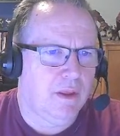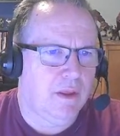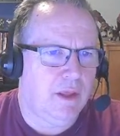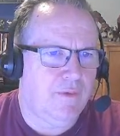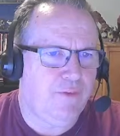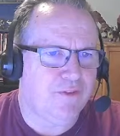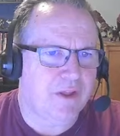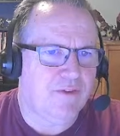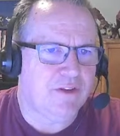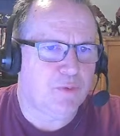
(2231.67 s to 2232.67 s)
If you still
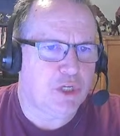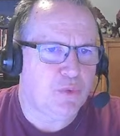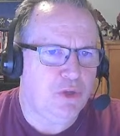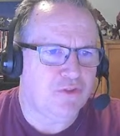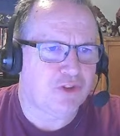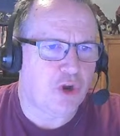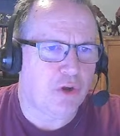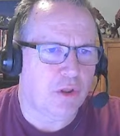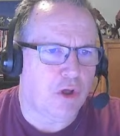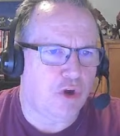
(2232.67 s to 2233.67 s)
have inspiration when you start
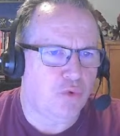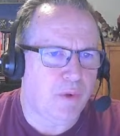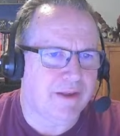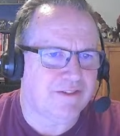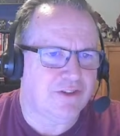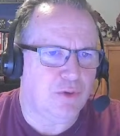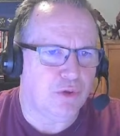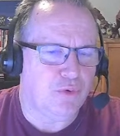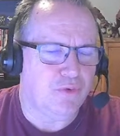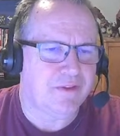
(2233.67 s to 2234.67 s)
a long rest, you
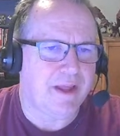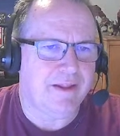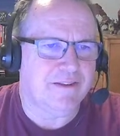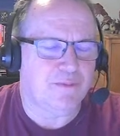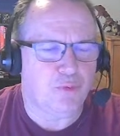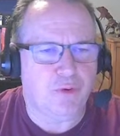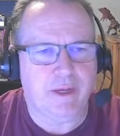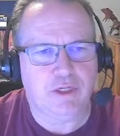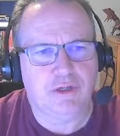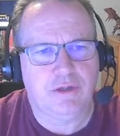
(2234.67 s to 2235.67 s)
lose that
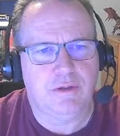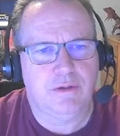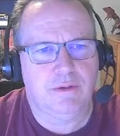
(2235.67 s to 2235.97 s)
inspiration.